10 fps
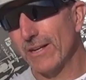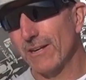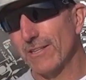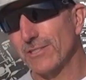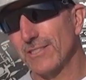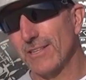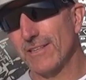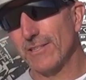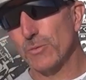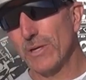in here
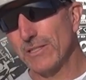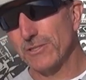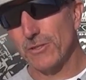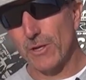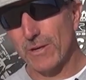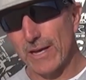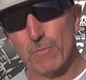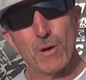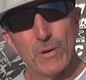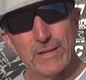this week to show you kind of
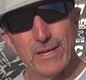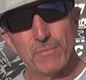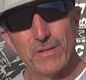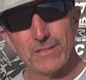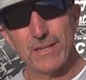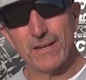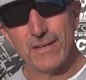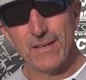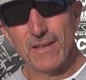what we did, but